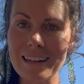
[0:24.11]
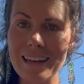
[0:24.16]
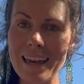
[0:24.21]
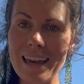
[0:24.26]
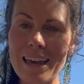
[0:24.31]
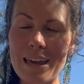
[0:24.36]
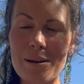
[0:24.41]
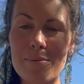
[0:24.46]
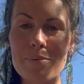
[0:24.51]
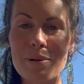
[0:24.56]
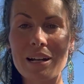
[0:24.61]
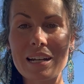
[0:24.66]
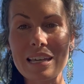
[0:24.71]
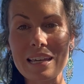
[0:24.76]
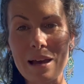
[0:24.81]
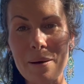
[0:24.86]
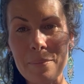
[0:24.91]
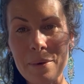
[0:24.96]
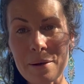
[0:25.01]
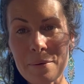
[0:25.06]
a
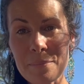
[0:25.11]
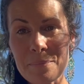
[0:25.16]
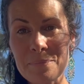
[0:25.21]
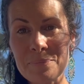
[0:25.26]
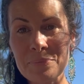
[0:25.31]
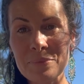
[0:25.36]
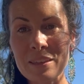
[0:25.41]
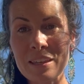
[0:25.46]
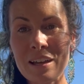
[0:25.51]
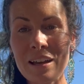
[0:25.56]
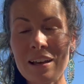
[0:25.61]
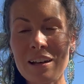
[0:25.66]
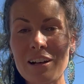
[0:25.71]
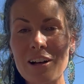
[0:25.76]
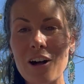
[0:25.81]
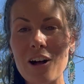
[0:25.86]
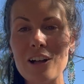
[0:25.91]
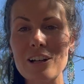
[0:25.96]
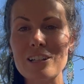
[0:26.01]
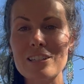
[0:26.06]
pranayama
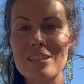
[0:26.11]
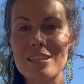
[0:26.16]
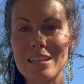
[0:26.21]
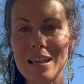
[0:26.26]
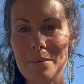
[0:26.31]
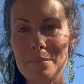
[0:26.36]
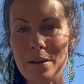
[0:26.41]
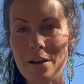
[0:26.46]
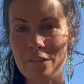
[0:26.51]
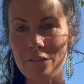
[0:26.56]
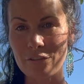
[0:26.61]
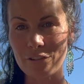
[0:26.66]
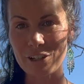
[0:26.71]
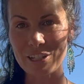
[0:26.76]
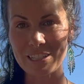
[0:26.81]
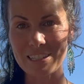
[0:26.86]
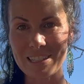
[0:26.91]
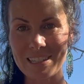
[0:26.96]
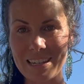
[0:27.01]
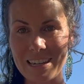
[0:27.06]
called Same
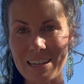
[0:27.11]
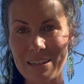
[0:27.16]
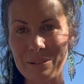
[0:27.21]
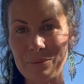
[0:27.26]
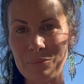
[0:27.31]
Vritti,